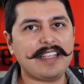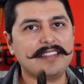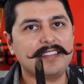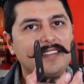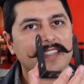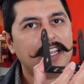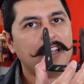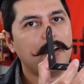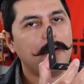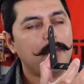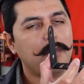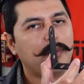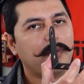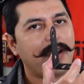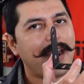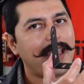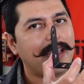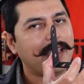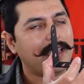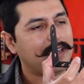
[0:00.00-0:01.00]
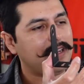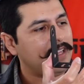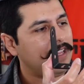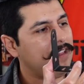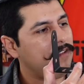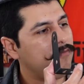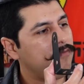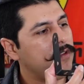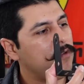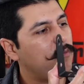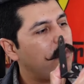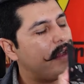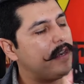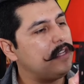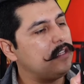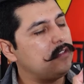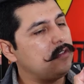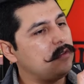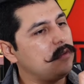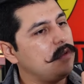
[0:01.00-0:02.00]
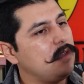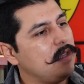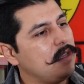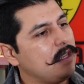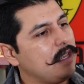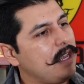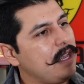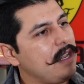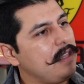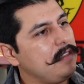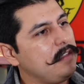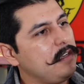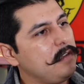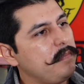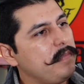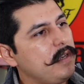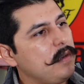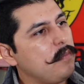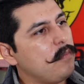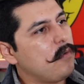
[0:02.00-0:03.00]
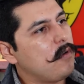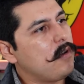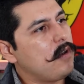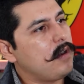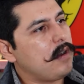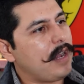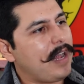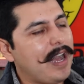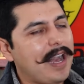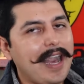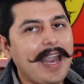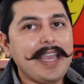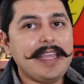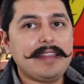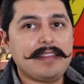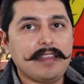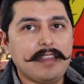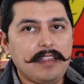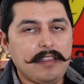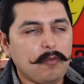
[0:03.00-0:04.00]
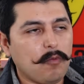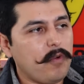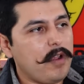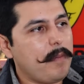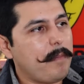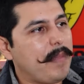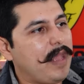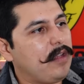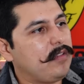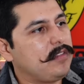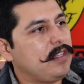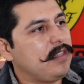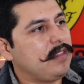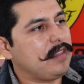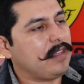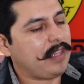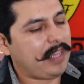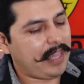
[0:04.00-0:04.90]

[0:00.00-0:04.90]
a second bracket if we wanted to get a little bit more height when mounting the